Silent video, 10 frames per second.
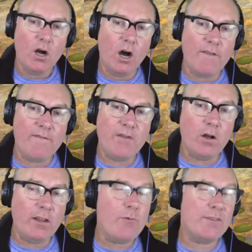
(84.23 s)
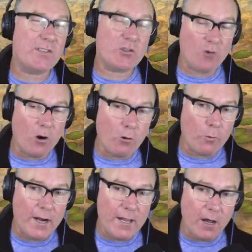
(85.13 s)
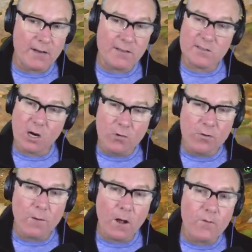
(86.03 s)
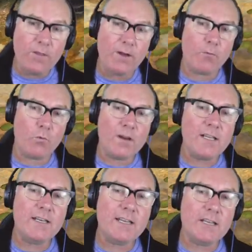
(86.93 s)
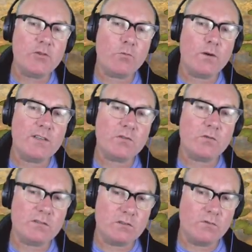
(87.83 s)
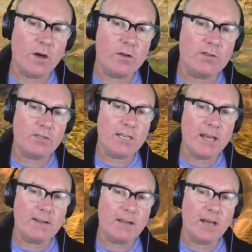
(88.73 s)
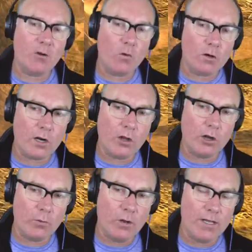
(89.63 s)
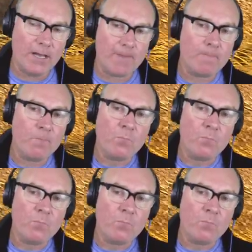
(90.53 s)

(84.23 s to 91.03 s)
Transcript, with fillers: I felt it was strong already. I don't know that it really needed the resources devoted get an autoloader working.